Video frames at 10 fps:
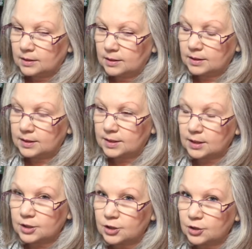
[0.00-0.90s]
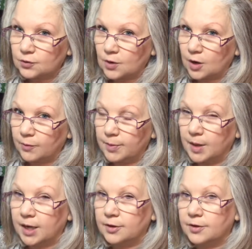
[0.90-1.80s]
it's such a strong
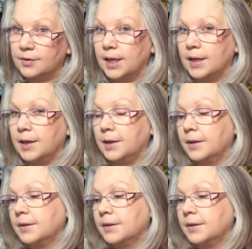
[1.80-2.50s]
reminder that